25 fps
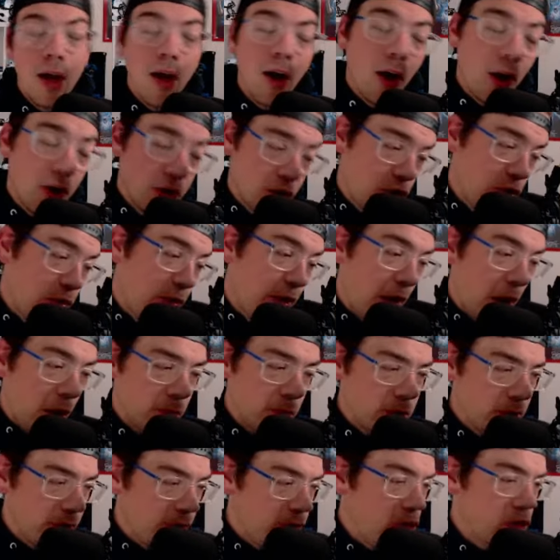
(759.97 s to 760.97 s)
Also, it
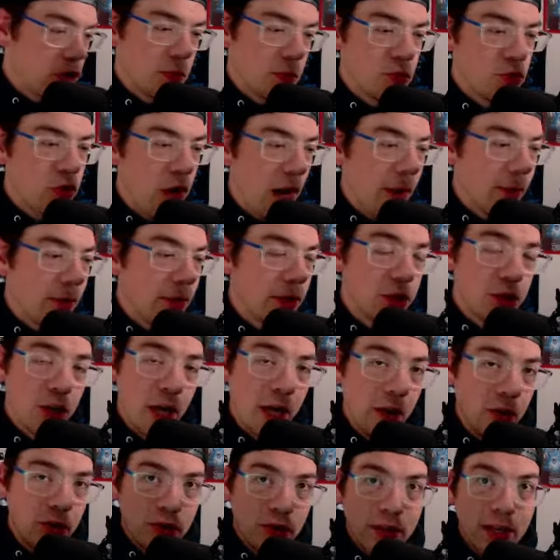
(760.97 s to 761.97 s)
helps if you subscribe to the
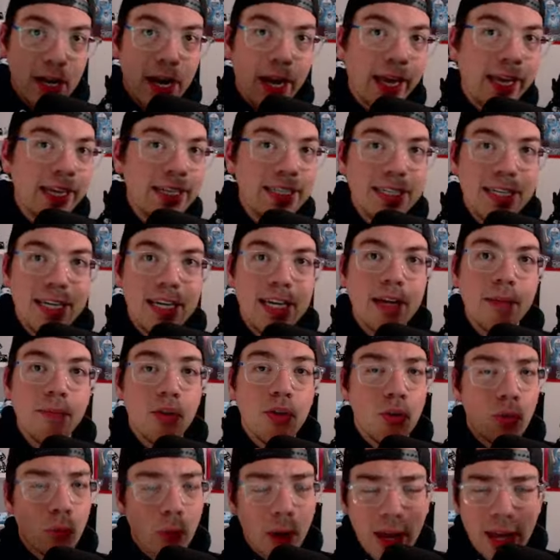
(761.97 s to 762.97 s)
channel so that I can DM
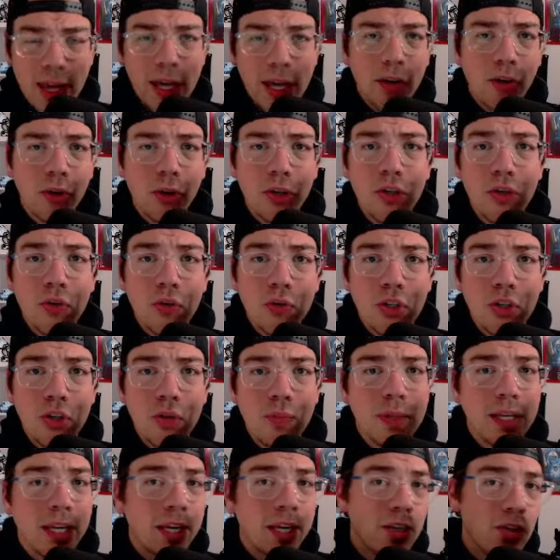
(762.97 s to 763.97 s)
you right here on YouTube
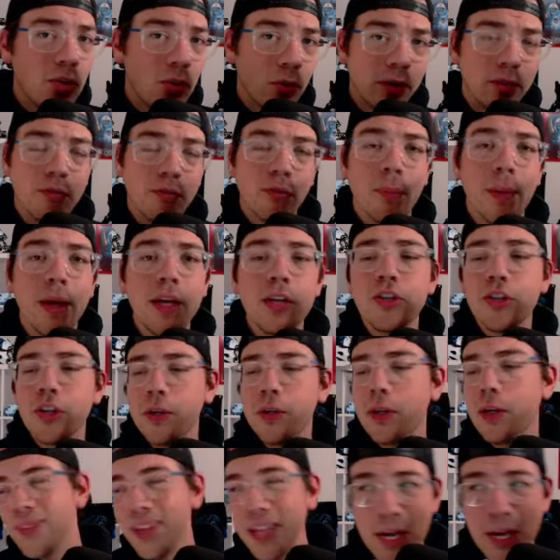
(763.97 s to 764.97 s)
to get your information.